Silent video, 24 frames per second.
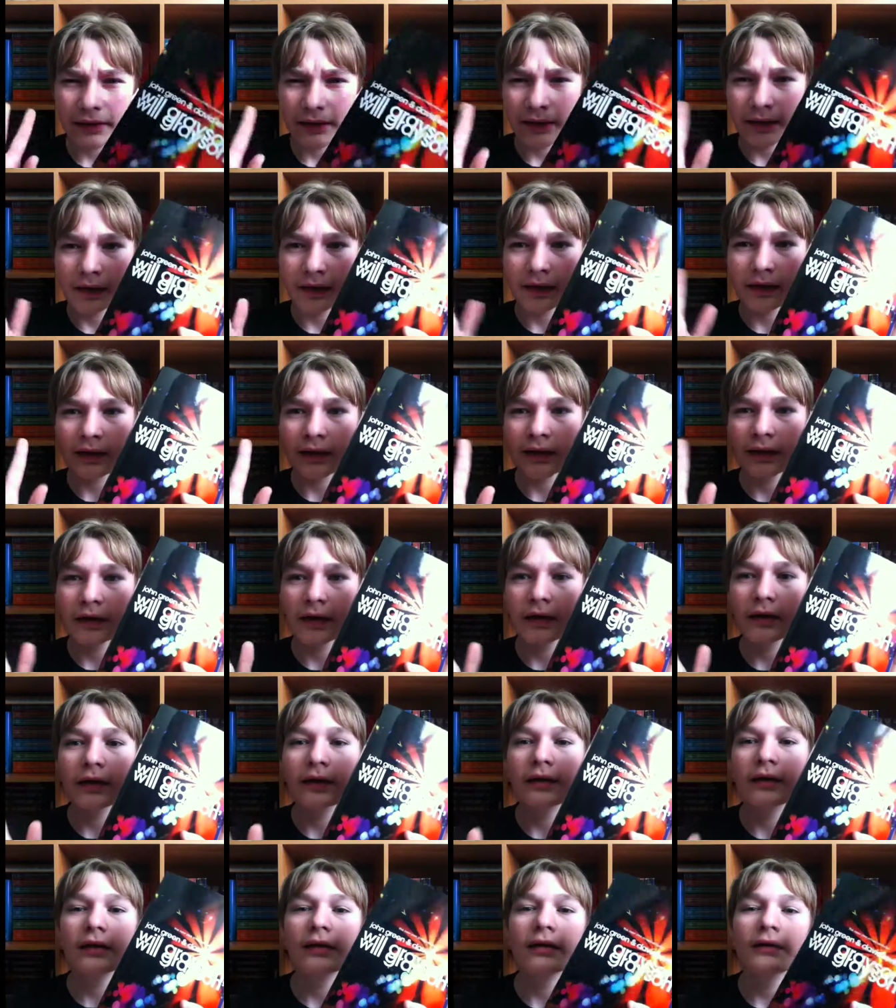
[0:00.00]

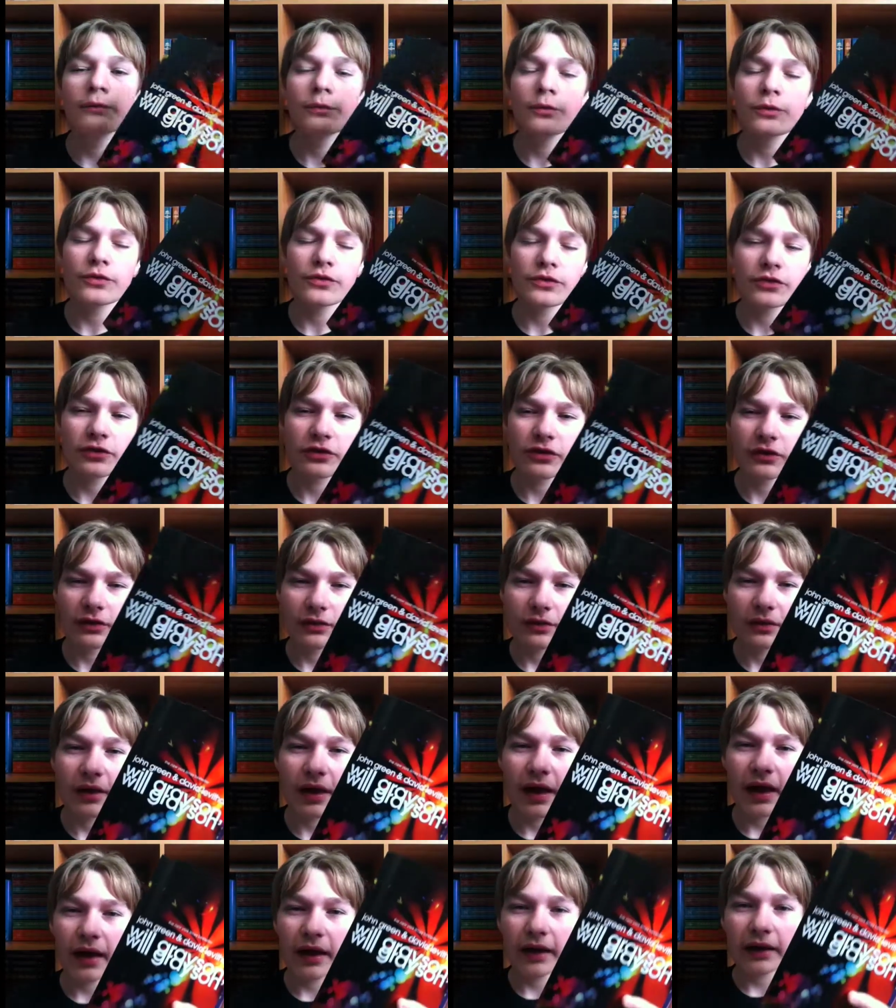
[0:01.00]
And it was
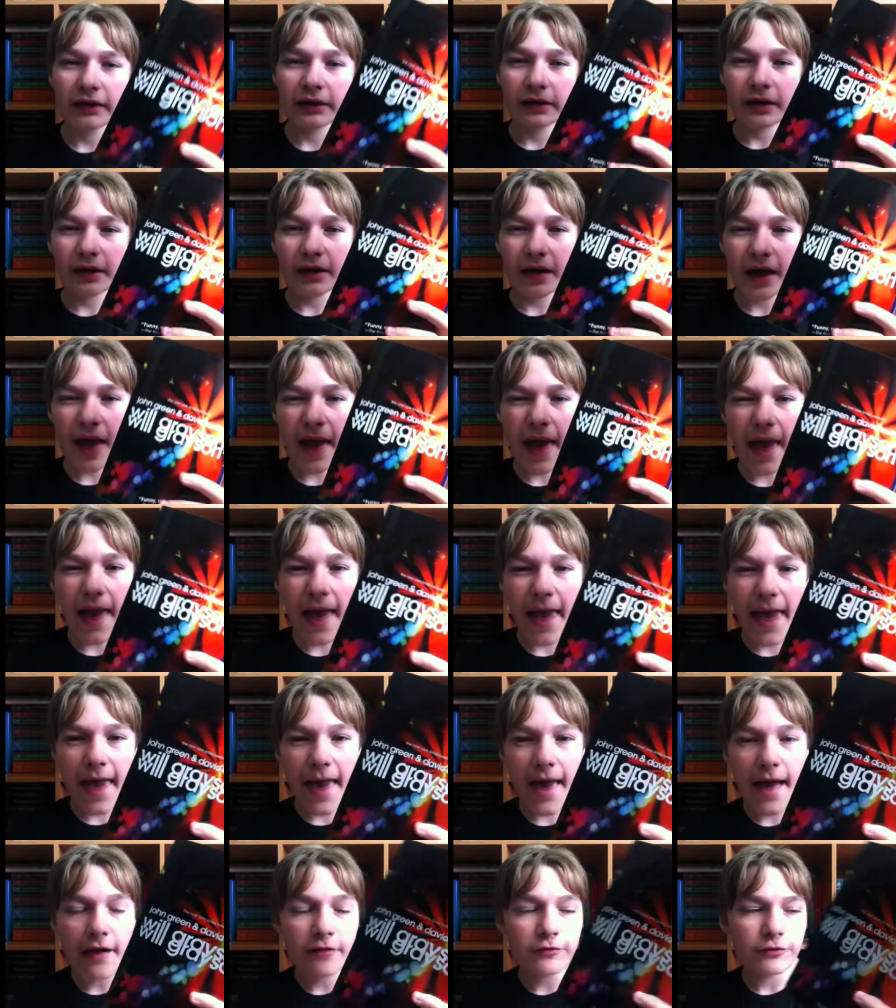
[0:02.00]
kind of
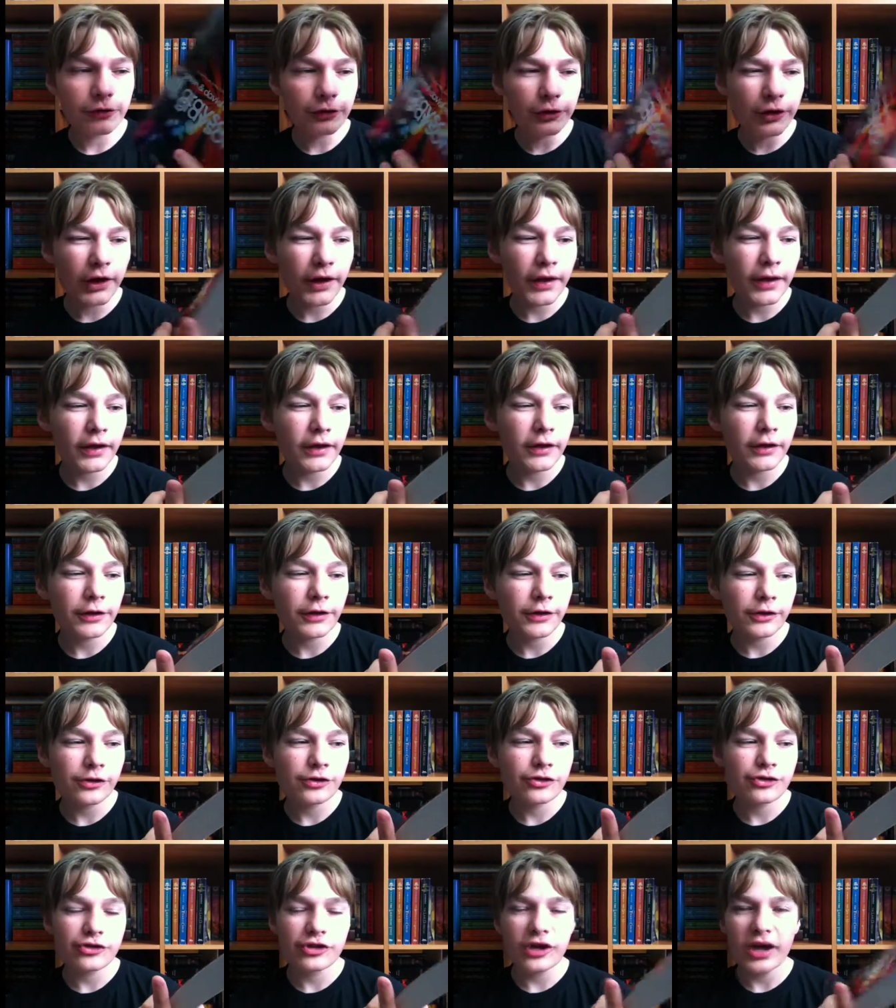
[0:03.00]

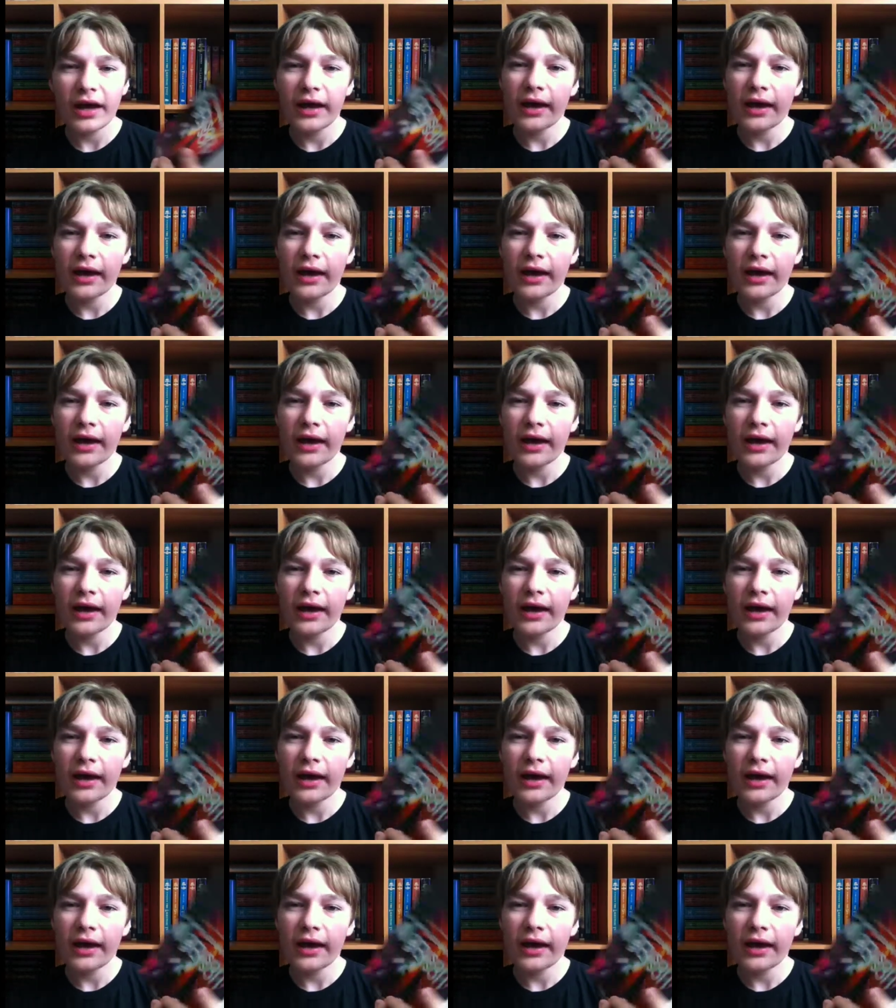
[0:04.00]
average.